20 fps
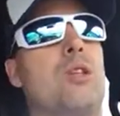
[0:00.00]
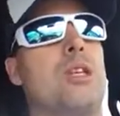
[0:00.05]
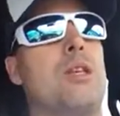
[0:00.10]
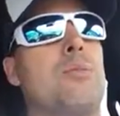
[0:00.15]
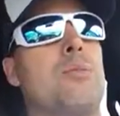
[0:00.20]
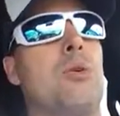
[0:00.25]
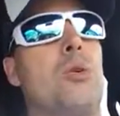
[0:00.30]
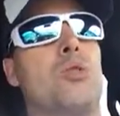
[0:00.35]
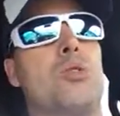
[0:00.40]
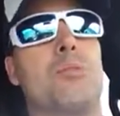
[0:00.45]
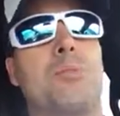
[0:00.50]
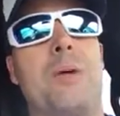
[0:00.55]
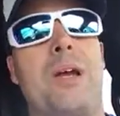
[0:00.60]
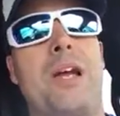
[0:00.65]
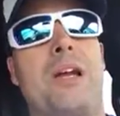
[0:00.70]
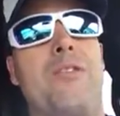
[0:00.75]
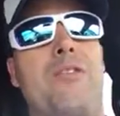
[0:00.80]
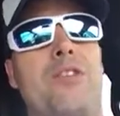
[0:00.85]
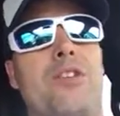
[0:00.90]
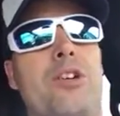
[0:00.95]
the most
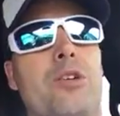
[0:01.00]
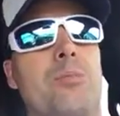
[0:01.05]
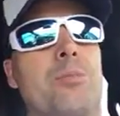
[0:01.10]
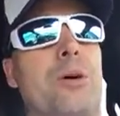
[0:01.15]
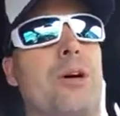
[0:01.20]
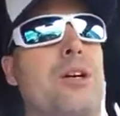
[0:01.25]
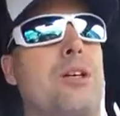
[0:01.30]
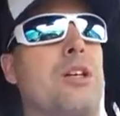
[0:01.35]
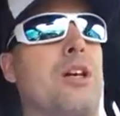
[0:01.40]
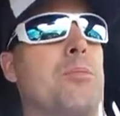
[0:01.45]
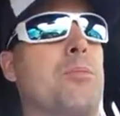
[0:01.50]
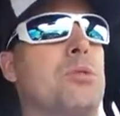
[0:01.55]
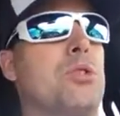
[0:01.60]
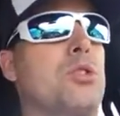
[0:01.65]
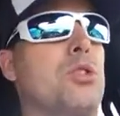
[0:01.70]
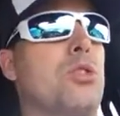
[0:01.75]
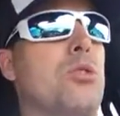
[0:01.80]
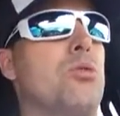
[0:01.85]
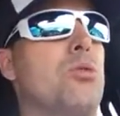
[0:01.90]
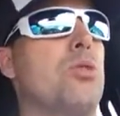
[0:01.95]
bang for your buck. Number
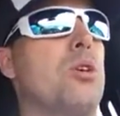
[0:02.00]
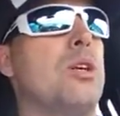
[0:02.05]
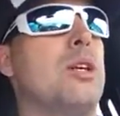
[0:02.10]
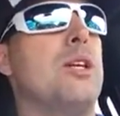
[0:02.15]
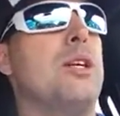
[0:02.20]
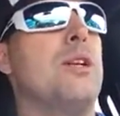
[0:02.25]
two,